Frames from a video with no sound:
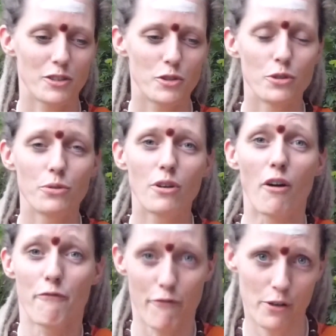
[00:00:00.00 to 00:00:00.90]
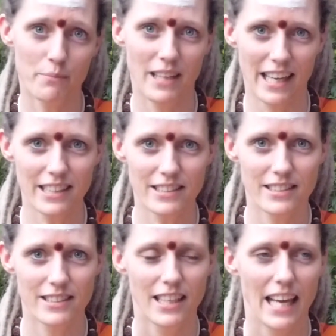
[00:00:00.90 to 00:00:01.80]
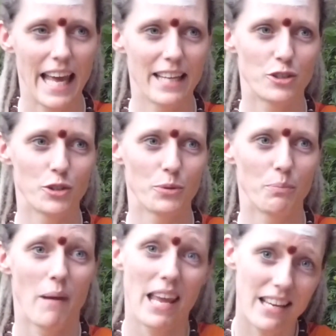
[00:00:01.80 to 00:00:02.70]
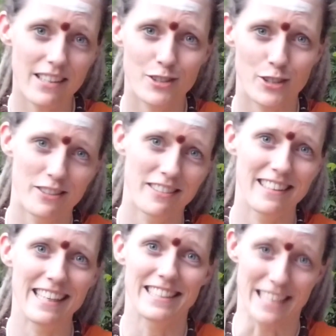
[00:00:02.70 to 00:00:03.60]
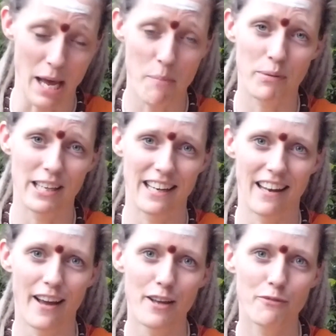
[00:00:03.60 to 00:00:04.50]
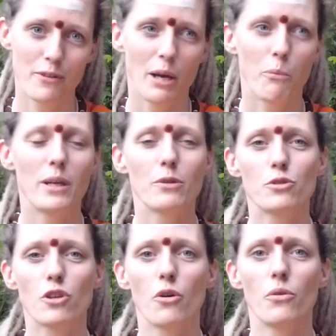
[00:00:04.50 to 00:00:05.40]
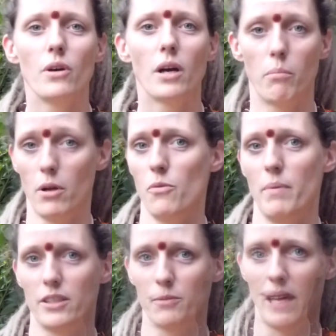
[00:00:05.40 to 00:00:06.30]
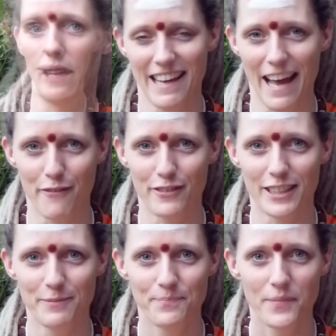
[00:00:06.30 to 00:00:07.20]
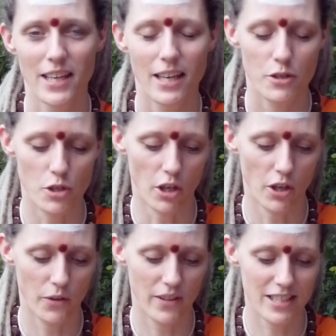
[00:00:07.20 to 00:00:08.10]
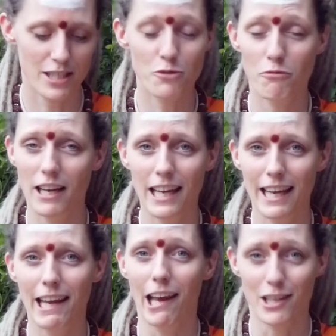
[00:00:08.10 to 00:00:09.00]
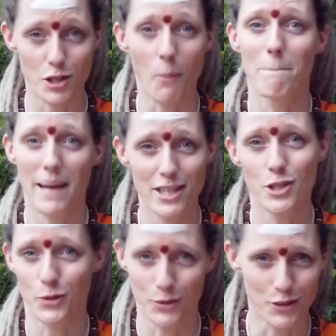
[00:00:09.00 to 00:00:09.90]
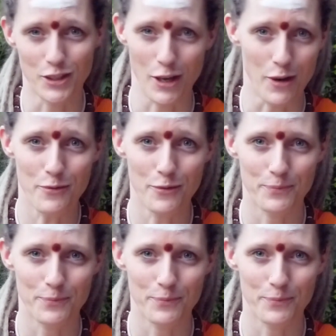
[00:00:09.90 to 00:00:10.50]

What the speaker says: to confirm that and to make certain things happen in life, we also blow Bhasma after. So this is really some magical stuff.